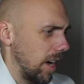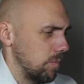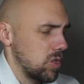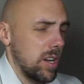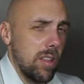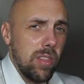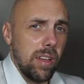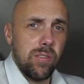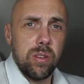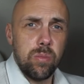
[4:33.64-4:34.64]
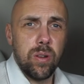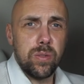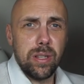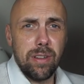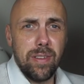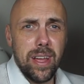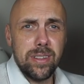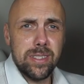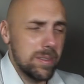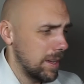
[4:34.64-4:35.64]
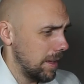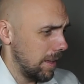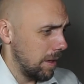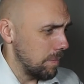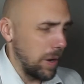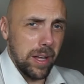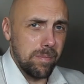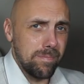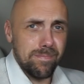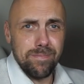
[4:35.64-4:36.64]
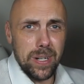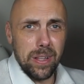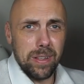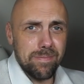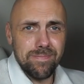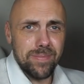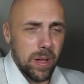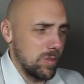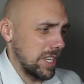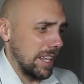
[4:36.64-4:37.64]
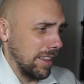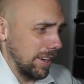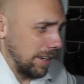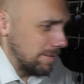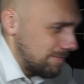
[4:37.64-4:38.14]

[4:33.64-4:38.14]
I'm trying to think a few moves in advance, but really, I'm just getting lucky.